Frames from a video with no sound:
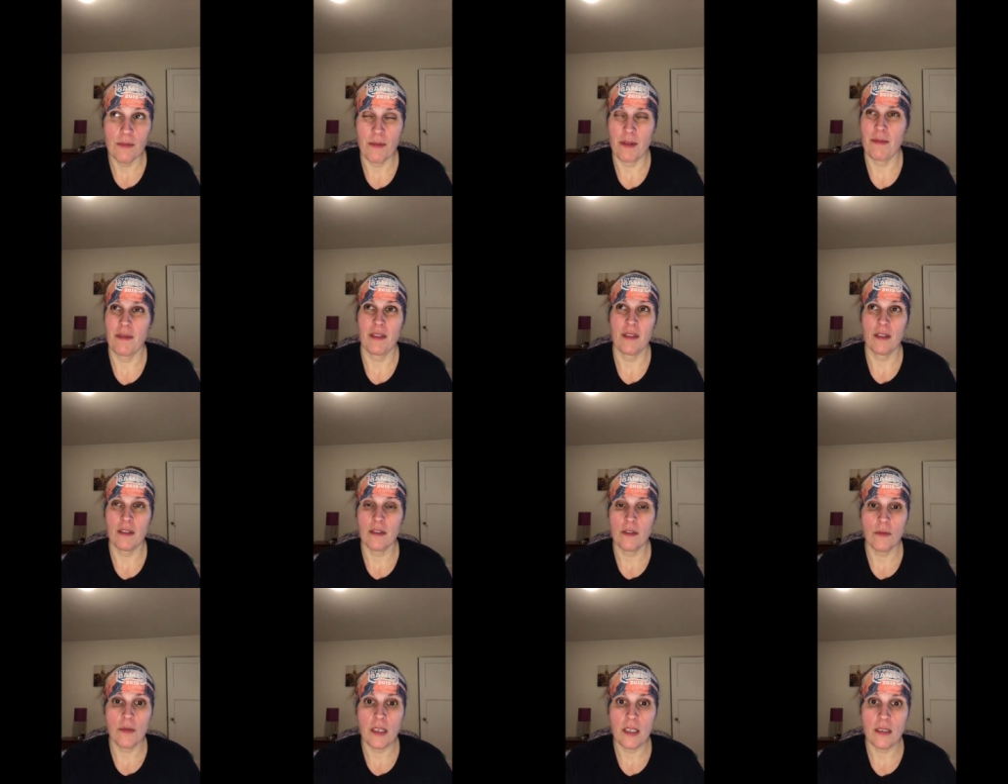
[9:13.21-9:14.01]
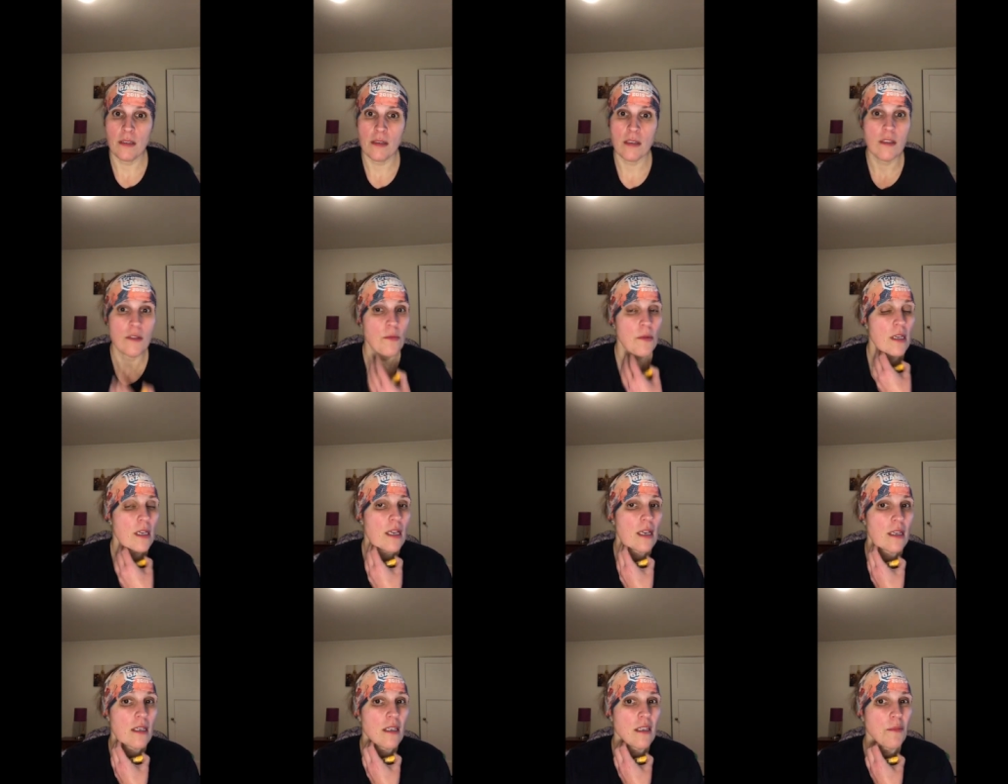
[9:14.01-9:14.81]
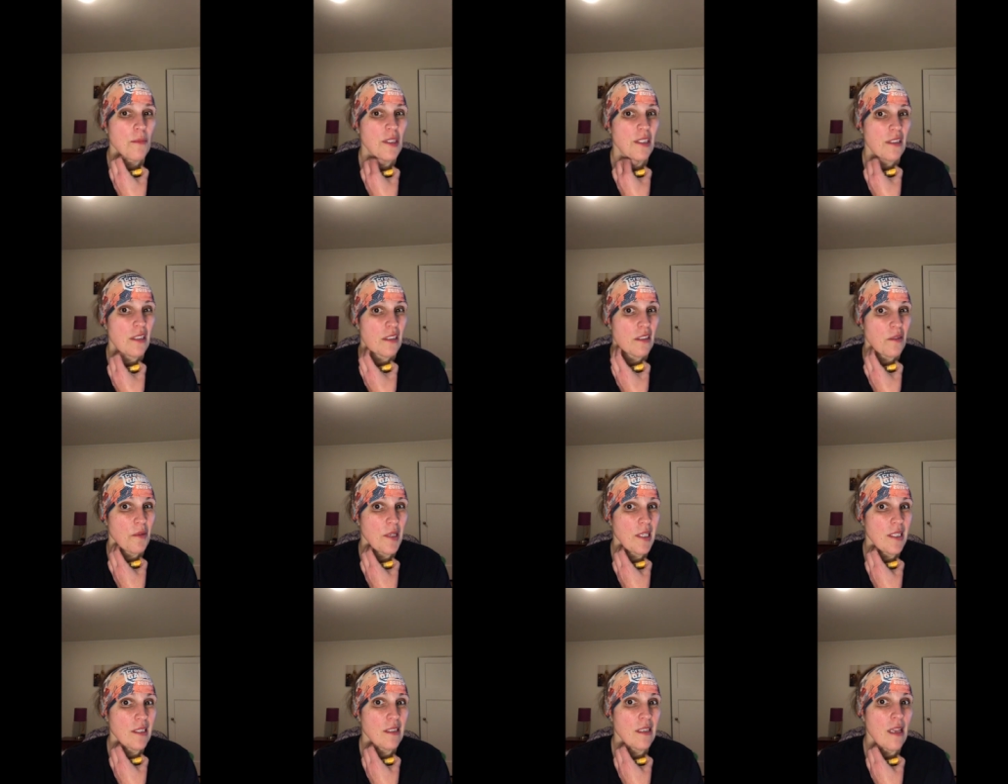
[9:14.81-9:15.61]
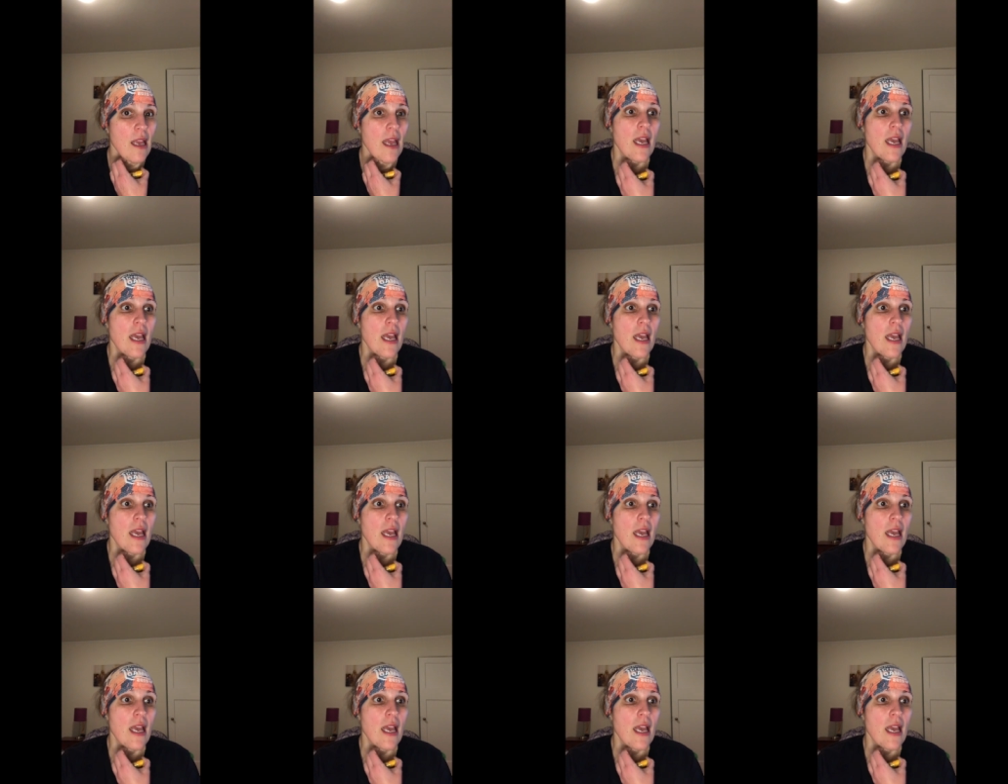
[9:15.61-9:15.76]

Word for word: maybe 6 weeks this weekend. It'll be 6 weeks.